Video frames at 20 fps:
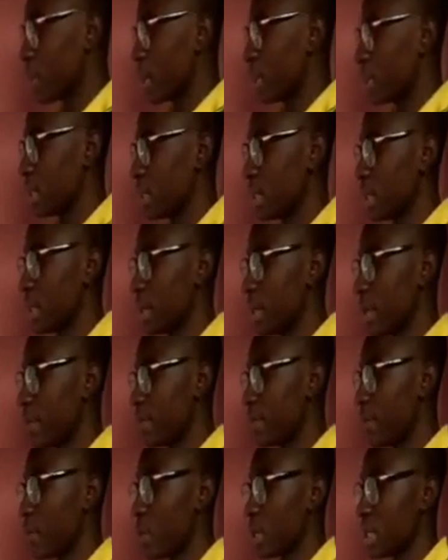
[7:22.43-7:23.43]
the
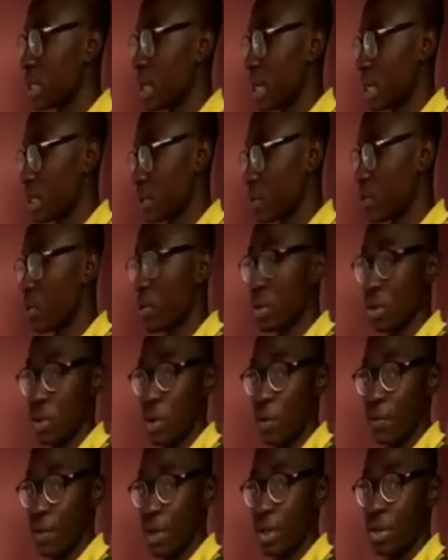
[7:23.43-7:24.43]
frequency and scores
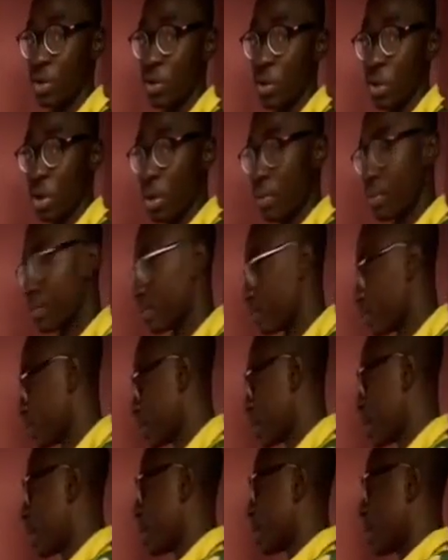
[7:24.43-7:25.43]
of each column.
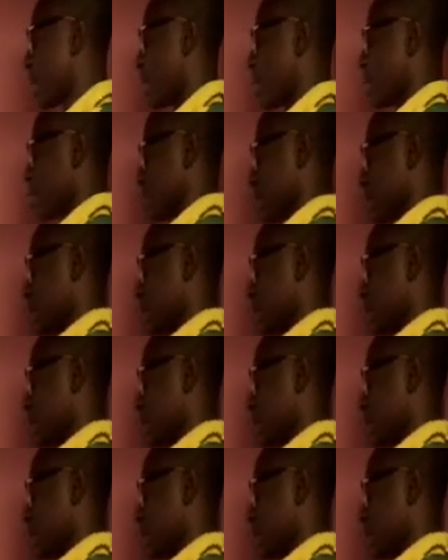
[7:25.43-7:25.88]
Now this